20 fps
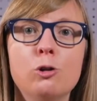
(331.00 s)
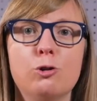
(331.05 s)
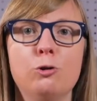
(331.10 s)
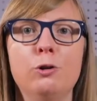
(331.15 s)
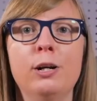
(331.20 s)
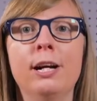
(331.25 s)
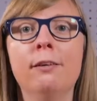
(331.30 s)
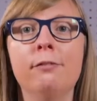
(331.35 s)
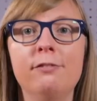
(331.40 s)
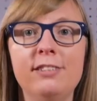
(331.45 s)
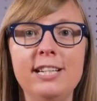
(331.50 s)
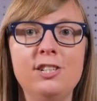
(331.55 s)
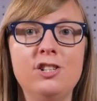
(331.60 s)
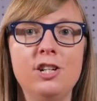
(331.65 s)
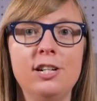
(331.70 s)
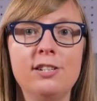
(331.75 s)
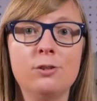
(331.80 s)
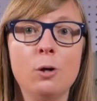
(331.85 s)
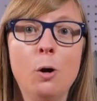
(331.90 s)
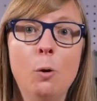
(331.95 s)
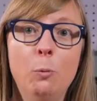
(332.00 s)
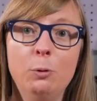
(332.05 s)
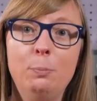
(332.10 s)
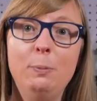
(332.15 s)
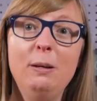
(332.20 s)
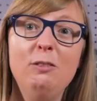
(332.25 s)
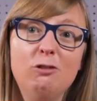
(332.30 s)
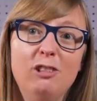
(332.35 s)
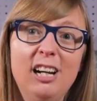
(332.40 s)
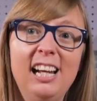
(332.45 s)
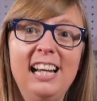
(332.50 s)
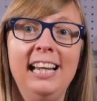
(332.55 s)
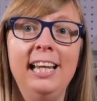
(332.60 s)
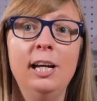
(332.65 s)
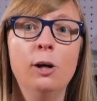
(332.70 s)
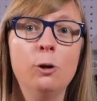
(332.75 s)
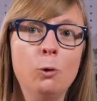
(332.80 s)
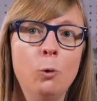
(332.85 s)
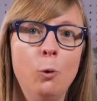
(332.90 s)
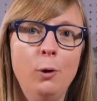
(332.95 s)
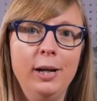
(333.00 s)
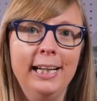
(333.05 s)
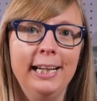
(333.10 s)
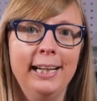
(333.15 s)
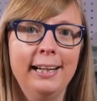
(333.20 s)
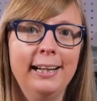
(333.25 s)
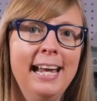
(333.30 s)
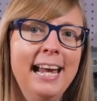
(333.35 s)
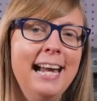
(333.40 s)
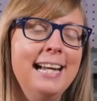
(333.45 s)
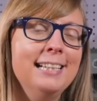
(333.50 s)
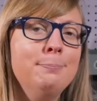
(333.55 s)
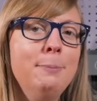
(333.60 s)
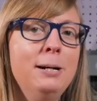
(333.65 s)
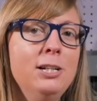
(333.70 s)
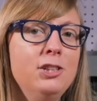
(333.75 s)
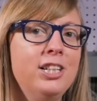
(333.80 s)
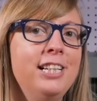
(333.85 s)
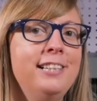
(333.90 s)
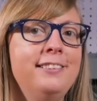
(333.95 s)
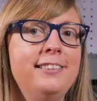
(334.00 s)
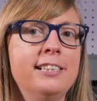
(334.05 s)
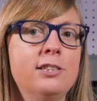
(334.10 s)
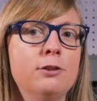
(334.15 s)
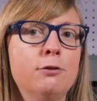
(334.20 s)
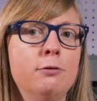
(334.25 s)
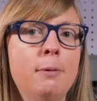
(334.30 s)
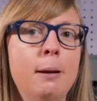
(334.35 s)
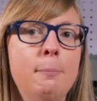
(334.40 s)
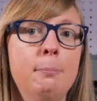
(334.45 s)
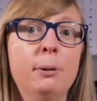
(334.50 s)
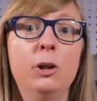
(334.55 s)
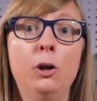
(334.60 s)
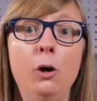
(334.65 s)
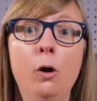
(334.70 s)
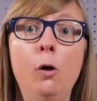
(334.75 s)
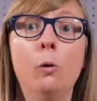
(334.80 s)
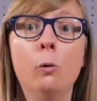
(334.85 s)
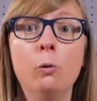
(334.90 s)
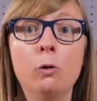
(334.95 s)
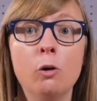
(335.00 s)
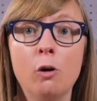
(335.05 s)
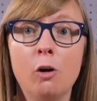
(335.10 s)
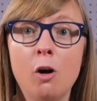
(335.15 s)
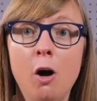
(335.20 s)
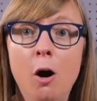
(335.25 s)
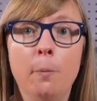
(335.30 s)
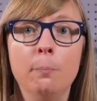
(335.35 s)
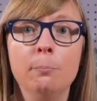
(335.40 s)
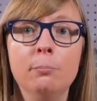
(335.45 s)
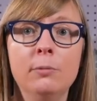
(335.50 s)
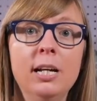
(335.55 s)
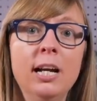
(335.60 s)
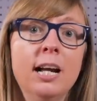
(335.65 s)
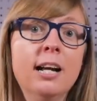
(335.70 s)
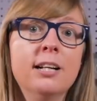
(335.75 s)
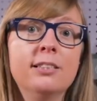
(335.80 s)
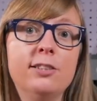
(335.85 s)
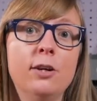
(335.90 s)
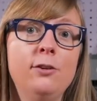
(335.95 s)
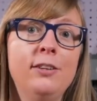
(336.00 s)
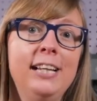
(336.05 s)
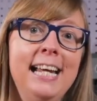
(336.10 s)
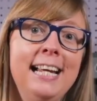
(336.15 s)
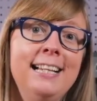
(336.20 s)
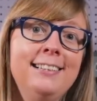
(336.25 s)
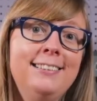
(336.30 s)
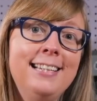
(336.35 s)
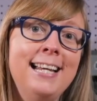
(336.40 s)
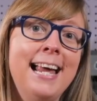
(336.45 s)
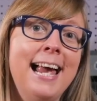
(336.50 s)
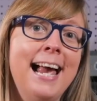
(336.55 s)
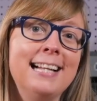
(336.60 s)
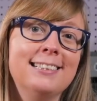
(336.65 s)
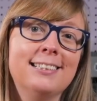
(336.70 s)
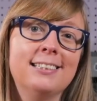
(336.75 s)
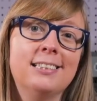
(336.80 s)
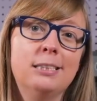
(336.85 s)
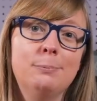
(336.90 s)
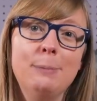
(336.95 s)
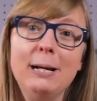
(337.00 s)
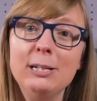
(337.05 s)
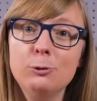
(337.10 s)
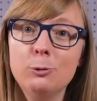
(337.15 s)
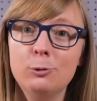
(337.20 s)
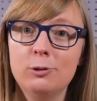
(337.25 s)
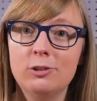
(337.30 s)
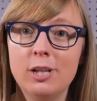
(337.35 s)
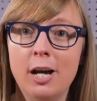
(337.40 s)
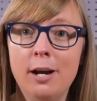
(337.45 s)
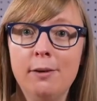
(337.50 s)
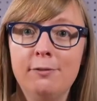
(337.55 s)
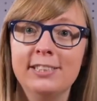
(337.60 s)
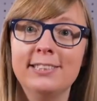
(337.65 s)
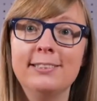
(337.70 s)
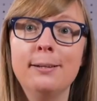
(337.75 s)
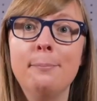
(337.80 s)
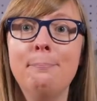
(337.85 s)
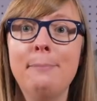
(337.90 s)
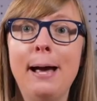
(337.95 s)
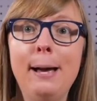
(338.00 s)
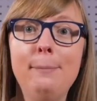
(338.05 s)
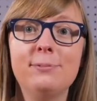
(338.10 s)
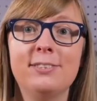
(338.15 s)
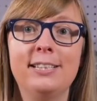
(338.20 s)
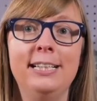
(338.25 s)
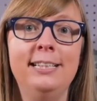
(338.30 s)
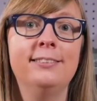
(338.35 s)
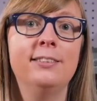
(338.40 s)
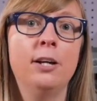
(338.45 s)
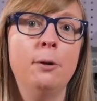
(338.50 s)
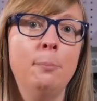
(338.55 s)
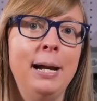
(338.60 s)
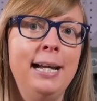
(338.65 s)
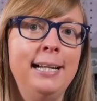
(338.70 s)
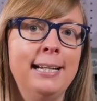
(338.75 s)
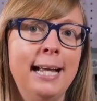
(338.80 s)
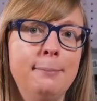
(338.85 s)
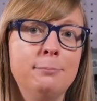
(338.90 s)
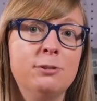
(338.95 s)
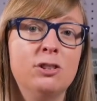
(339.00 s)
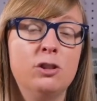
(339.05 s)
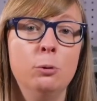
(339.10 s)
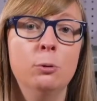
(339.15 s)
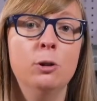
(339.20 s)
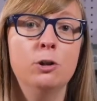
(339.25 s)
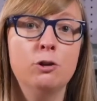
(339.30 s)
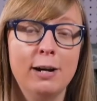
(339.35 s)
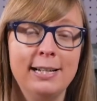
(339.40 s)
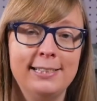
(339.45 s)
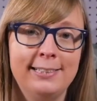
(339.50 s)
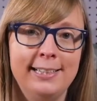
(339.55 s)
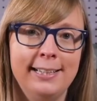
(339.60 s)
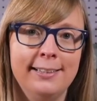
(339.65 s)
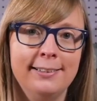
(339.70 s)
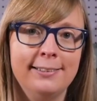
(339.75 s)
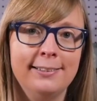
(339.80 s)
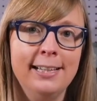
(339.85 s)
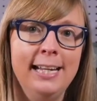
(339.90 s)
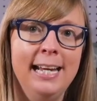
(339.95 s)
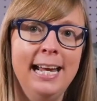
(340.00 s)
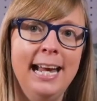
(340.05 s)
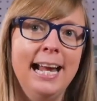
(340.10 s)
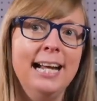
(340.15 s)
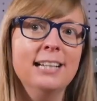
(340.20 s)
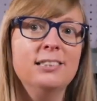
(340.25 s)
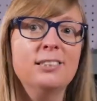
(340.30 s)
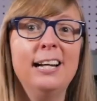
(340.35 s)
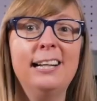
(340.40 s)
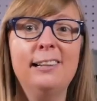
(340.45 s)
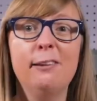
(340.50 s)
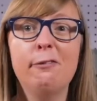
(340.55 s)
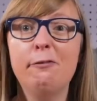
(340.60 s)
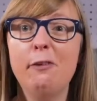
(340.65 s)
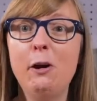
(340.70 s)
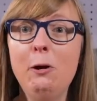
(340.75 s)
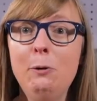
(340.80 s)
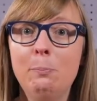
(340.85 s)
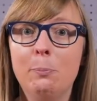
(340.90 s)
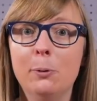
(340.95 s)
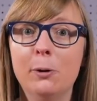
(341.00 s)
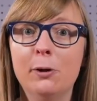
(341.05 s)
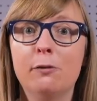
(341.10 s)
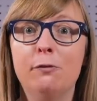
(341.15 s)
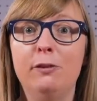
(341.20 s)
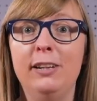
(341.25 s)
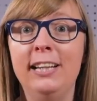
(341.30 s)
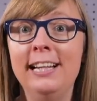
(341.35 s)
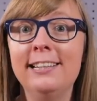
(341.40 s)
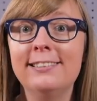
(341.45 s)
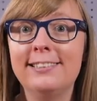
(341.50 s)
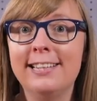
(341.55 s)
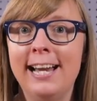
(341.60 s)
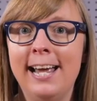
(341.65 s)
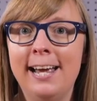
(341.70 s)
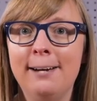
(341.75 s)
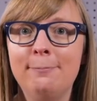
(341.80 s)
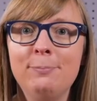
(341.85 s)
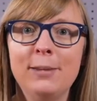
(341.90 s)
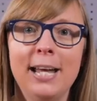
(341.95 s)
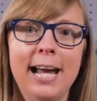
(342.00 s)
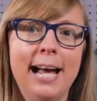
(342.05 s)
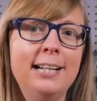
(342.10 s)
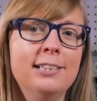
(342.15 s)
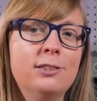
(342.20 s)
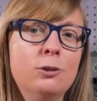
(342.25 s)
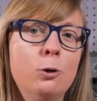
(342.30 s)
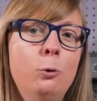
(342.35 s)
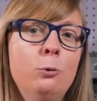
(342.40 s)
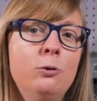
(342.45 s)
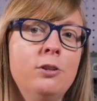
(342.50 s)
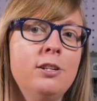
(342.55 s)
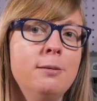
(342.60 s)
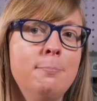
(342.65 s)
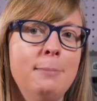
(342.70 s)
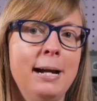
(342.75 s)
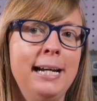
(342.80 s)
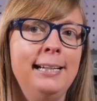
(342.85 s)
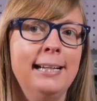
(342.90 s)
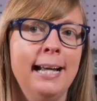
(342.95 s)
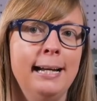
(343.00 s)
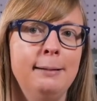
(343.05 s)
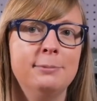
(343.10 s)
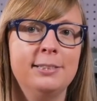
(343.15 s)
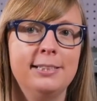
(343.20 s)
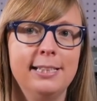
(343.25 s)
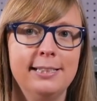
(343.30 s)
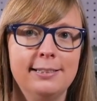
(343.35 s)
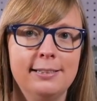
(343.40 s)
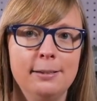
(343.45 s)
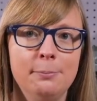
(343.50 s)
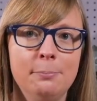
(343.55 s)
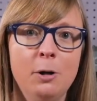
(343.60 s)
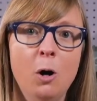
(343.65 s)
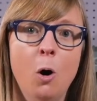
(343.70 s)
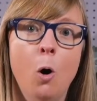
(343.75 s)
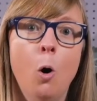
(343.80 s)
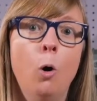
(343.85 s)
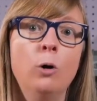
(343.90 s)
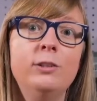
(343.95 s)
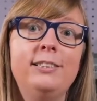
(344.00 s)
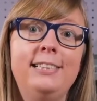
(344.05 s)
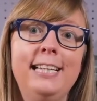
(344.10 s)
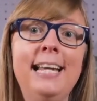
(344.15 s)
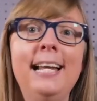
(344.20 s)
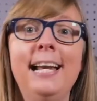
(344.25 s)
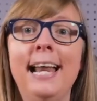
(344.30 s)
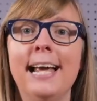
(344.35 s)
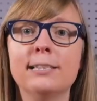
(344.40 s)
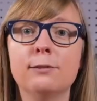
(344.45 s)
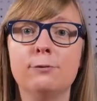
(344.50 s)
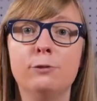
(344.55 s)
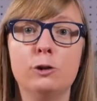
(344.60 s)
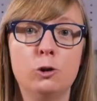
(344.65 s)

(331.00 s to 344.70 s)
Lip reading: string of digits would be really annoying. It's much easier to remember google.com. So the internet has a special service that maps these domain names to addresses. It's like the phone book for the internet, and it's called the Domain Name System, or DNS for